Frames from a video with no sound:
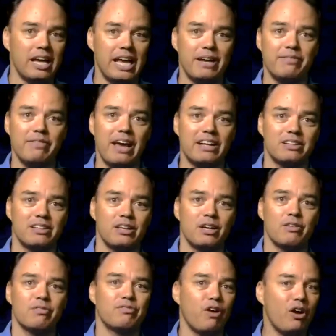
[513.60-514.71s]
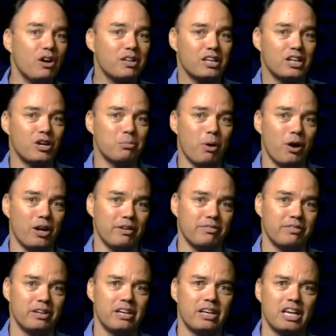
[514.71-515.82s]
In fact, focusing on motive
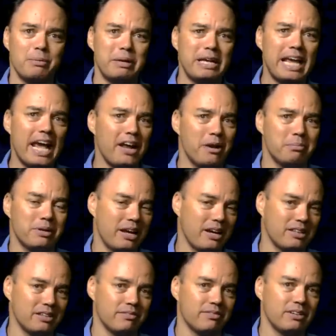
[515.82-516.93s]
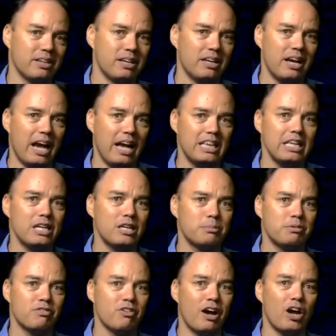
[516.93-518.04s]
can be counterproductive, as it can
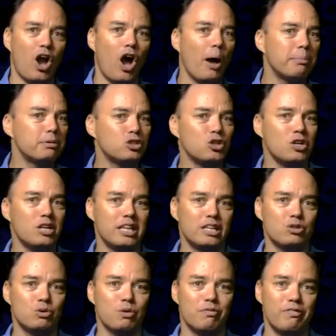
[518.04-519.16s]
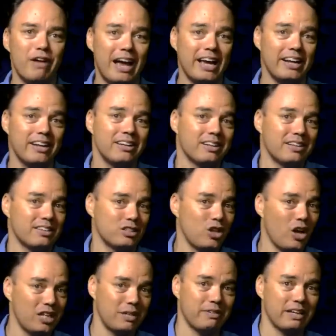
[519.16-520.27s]
provide opportunity to evade the
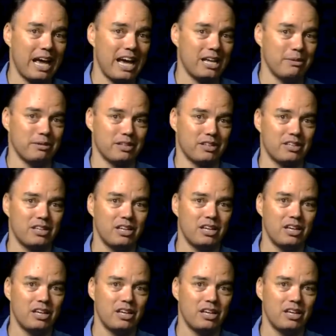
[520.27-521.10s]
scientific arguments.